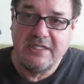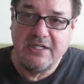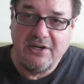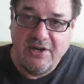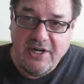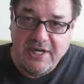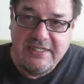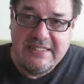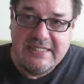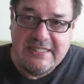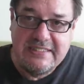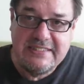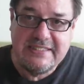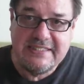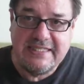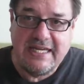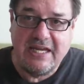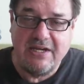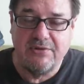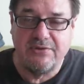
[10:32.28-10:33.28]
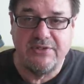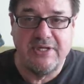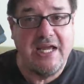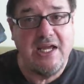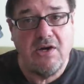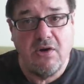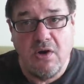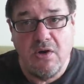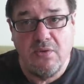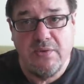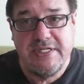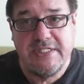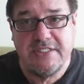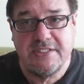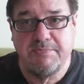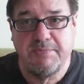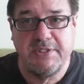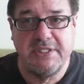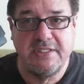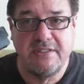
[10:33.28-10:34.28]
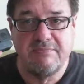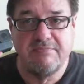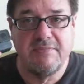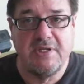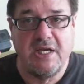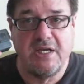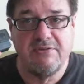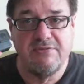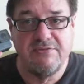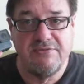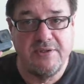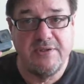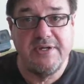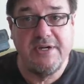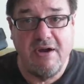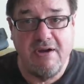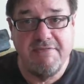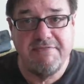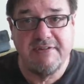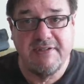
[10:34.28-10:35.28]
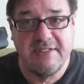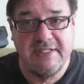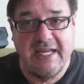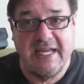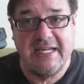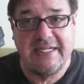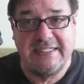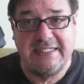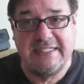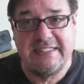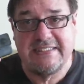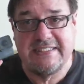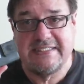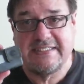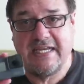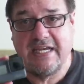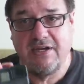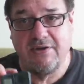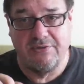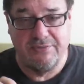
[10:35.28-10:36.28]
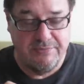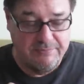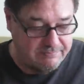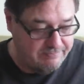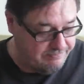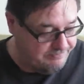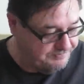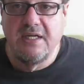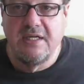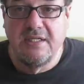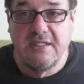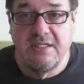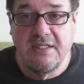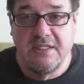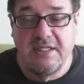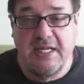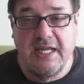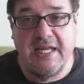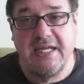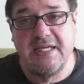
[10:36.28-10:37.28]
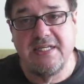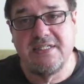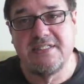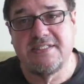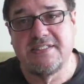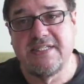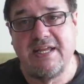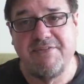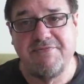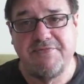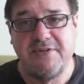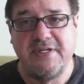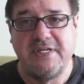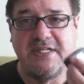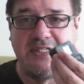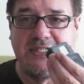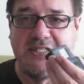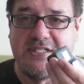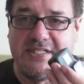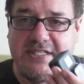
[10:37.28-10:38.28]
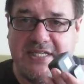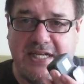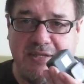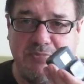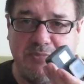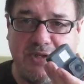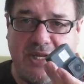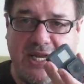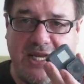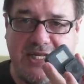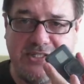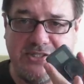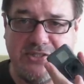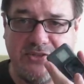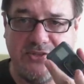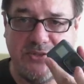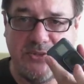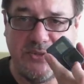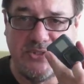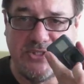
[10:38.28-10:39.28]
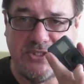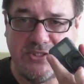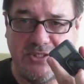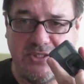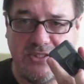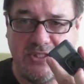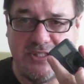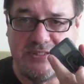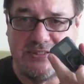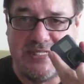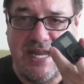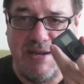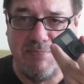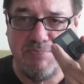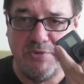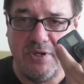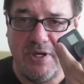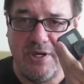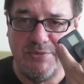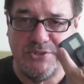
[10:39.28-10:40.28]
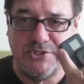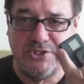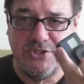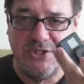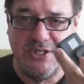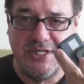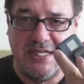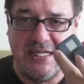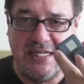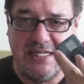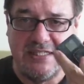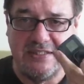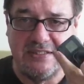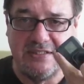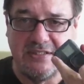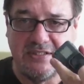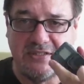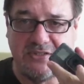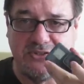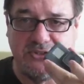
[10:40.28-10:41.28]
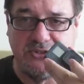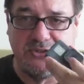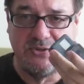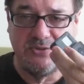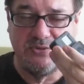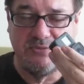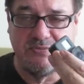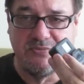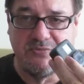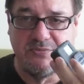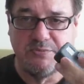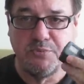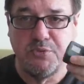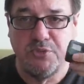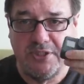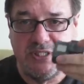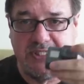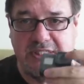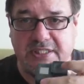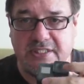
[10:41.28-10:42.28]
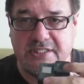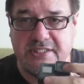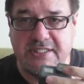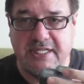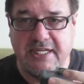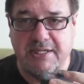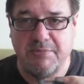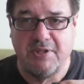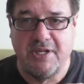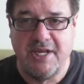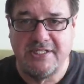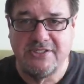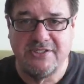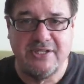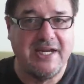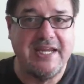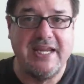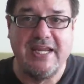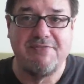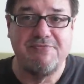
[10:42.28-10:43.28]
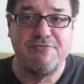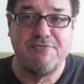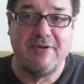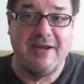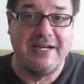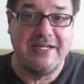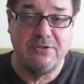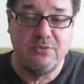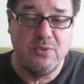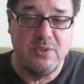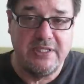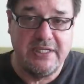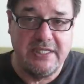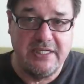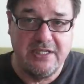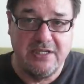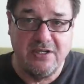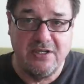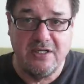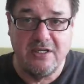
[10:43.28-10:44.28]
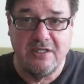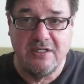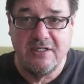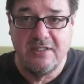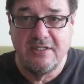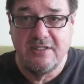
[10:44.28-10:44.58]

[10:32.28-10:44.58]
you know, I need sound, not always, but uh, very often I need sound. And it's not fitting in the stabilizer, there was an adapter I was going to get to put it in the stabilizer. I can't find one here.